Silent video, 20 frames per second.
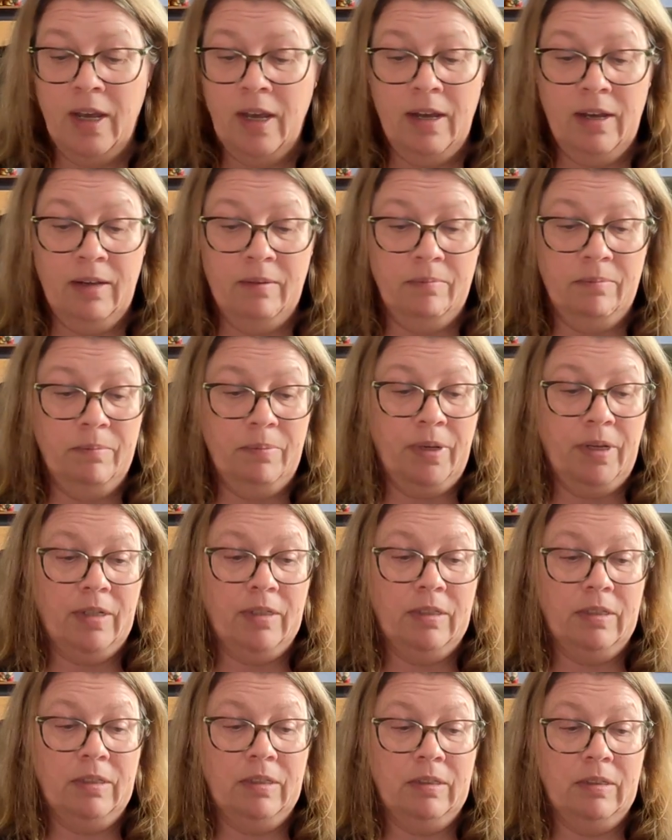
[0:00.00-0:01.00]

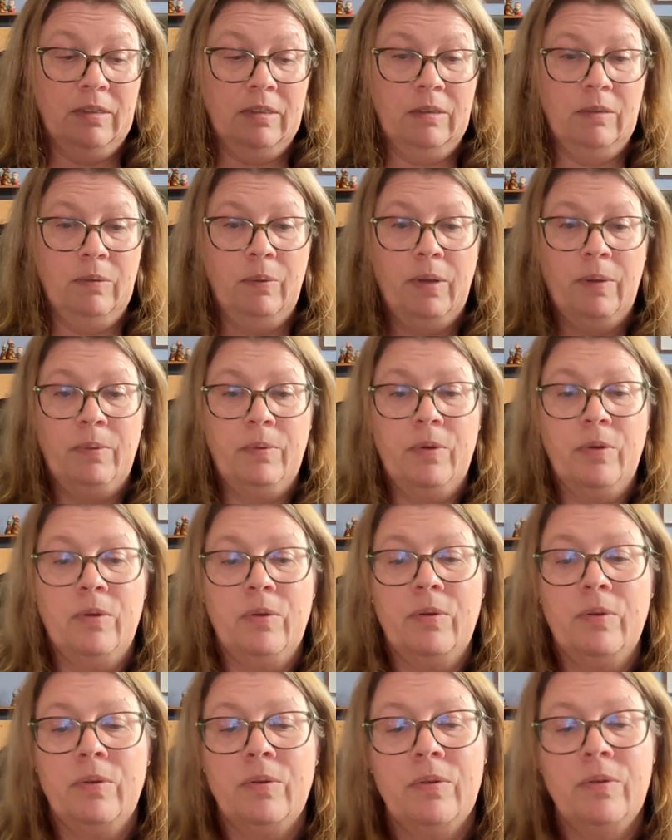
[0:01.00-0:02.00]
But we
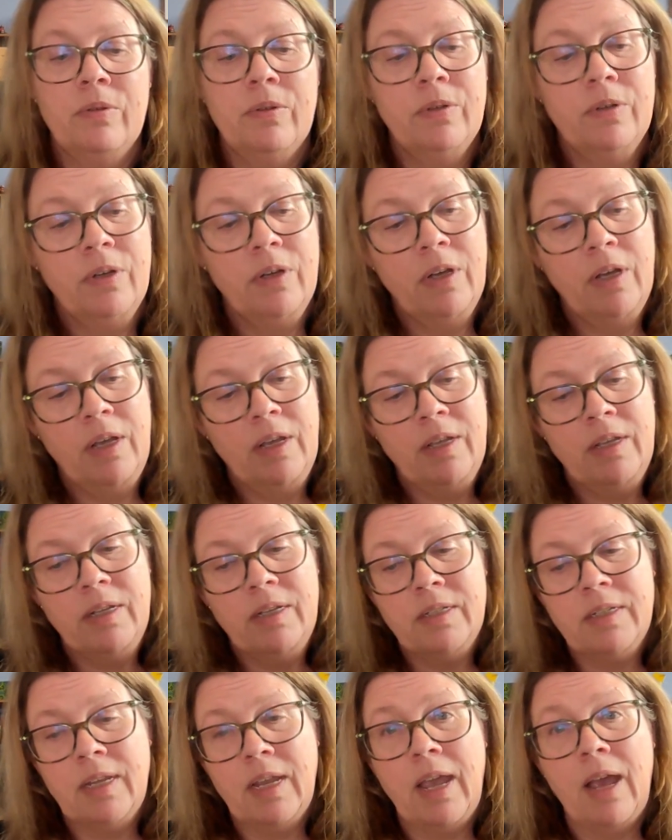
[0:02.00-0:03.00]
will
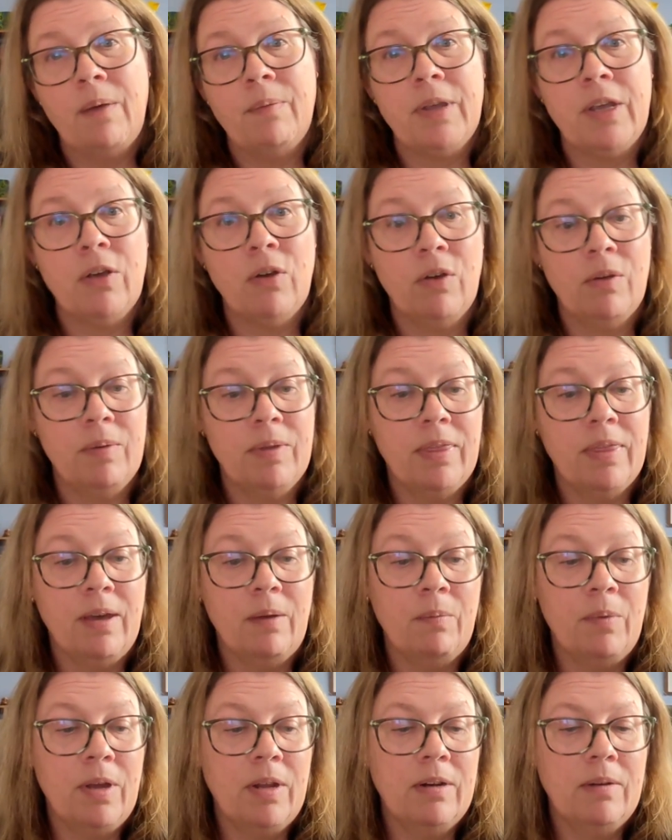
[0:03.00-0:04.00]
see how we go with
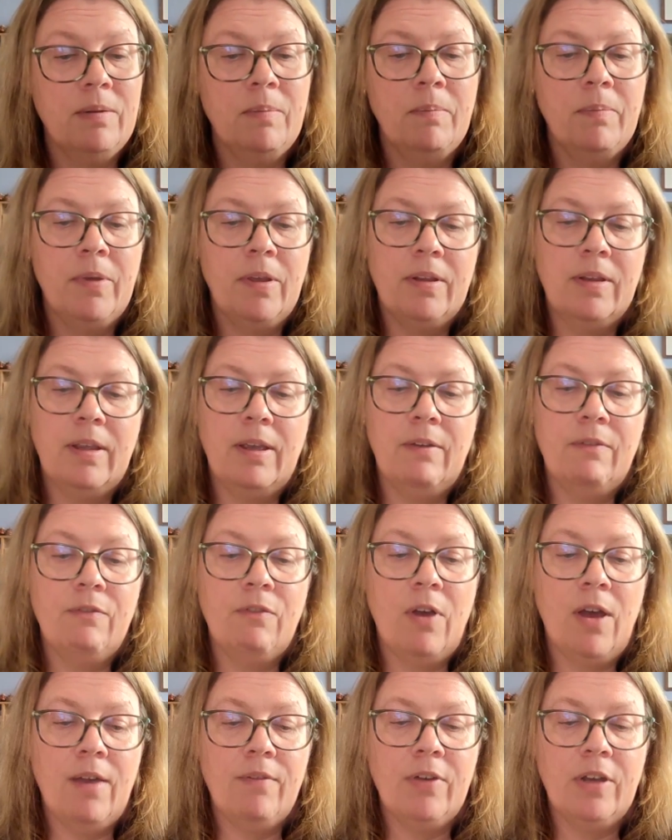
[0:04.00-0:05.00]
that one. But yeah,
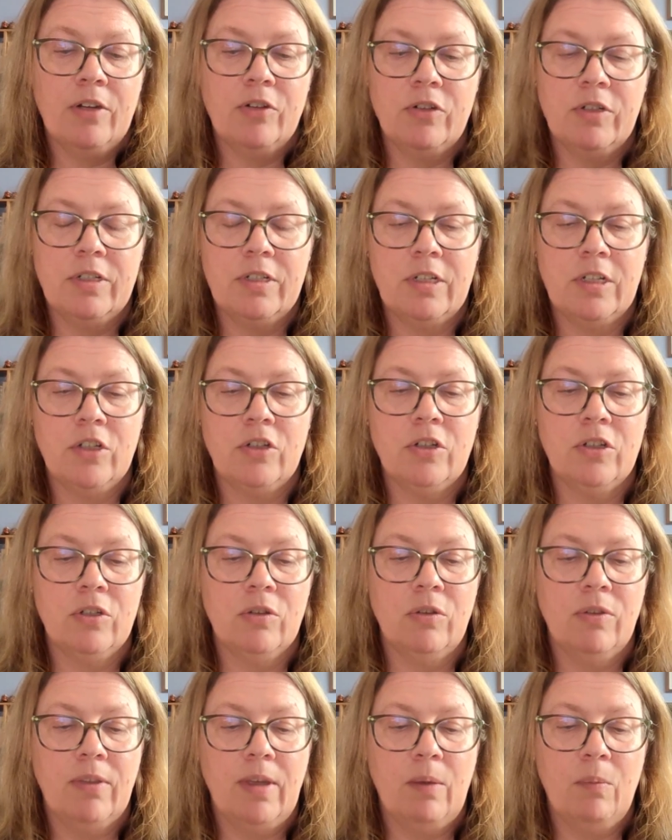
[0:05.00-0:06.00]
500 stitches
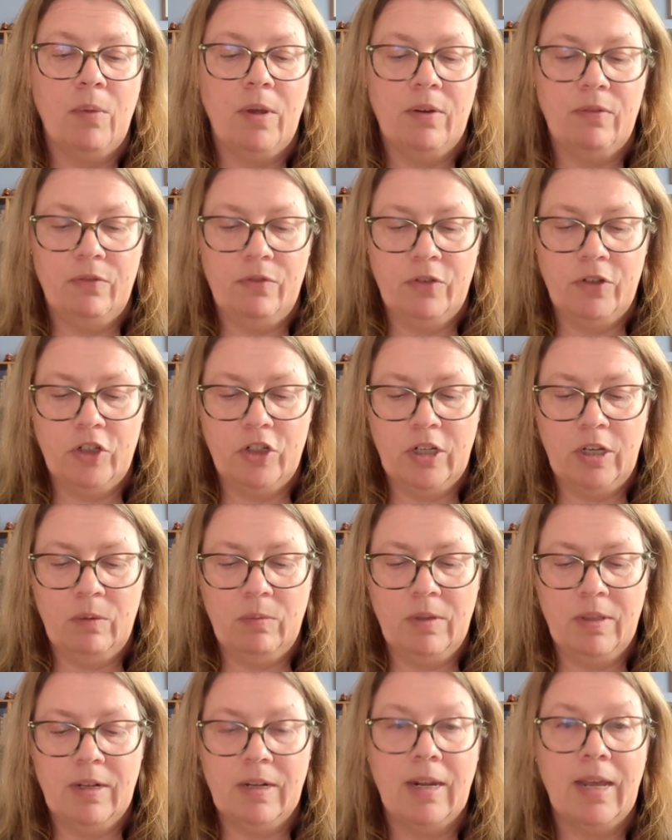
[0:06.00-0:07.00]
on that one for G
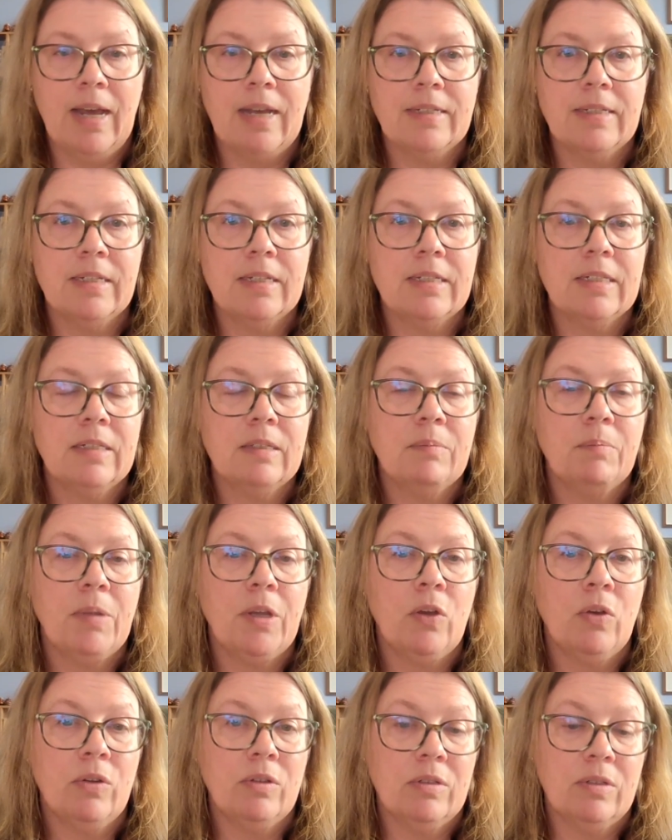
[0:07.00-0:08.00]
with glasses,
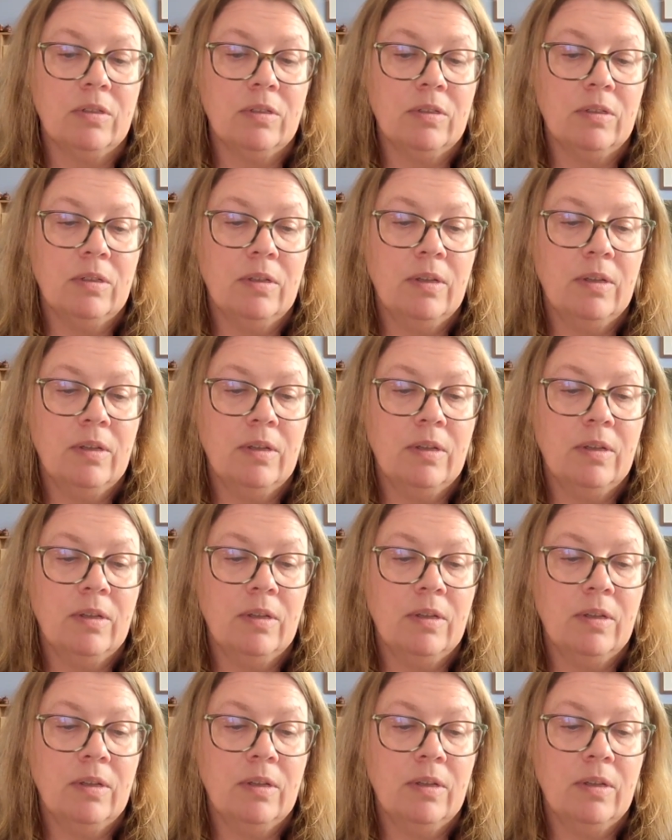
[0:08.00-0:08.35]
because